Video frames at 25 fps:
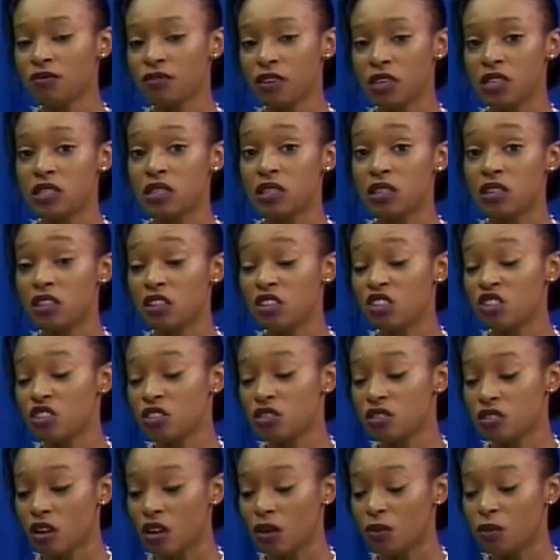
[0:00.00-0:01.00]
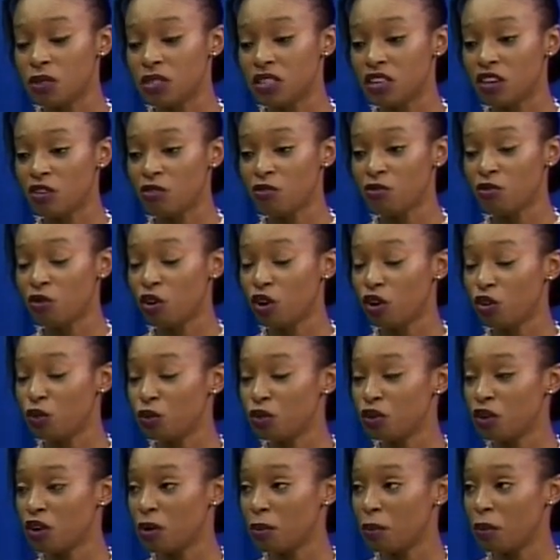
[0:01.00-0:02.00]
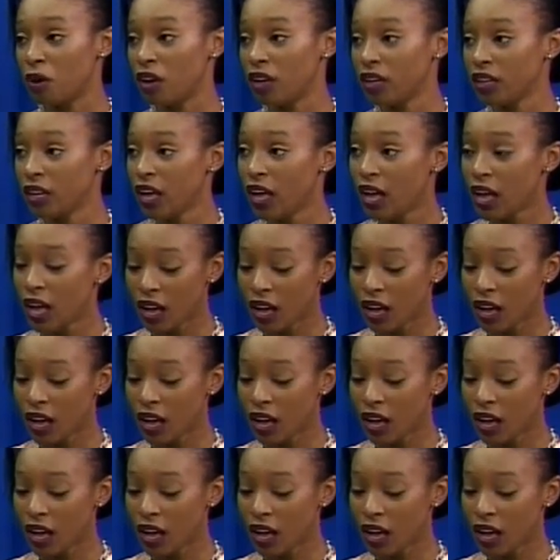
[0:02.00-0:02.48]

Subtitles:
Facing the Nation is always here for you to come on.